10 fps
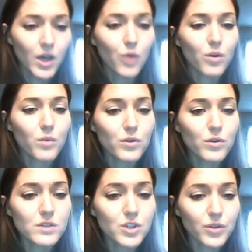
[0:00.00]
Where
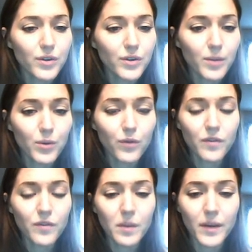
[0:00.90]
most children are proof of
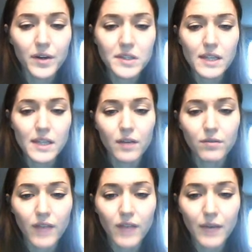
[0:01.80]
their parents' love,
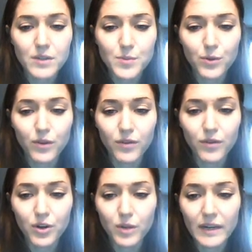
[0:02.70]
I was proof of their
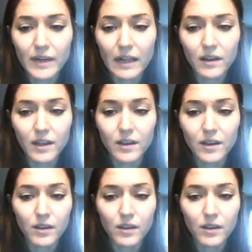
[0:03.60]
criminality.